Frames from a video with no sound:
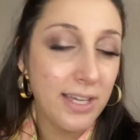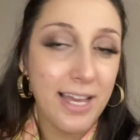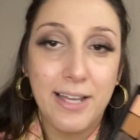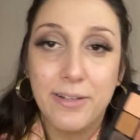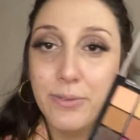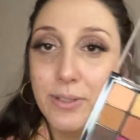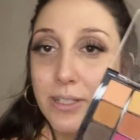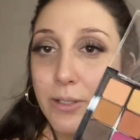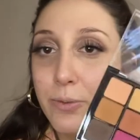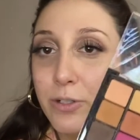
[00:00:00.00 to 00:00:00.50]
I
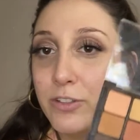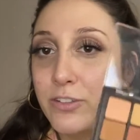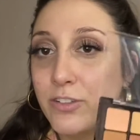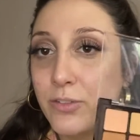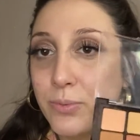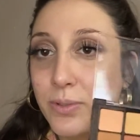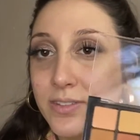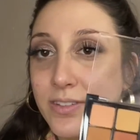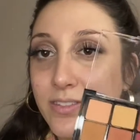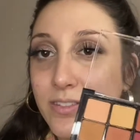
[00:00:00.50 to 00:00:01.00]
really wish
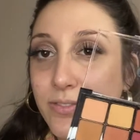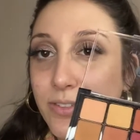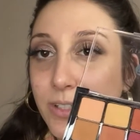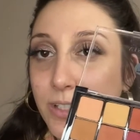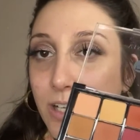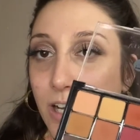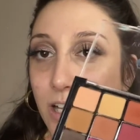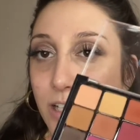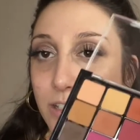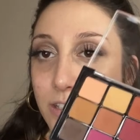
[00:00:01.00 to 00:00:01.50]
this was a different
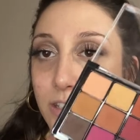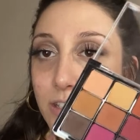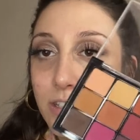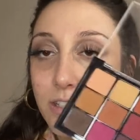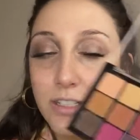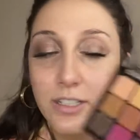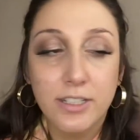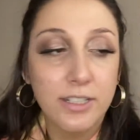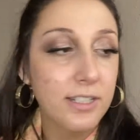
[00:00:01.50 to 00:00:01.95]
color.